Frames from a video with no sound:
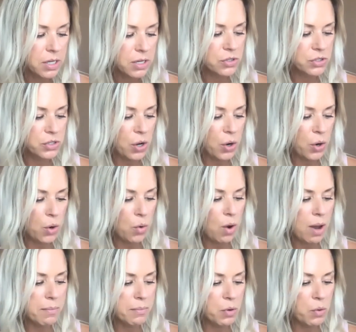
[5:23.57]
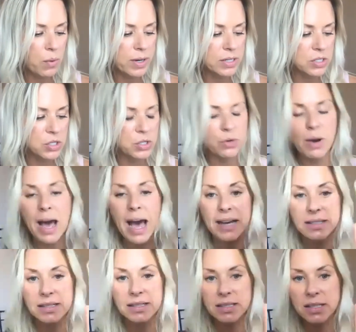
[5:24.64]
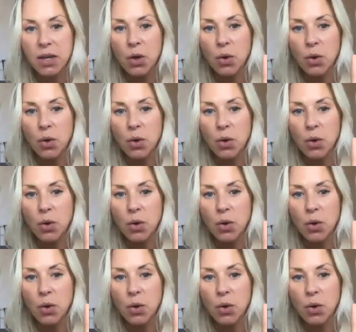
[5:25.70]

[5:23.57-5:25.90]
So I'm going to ask,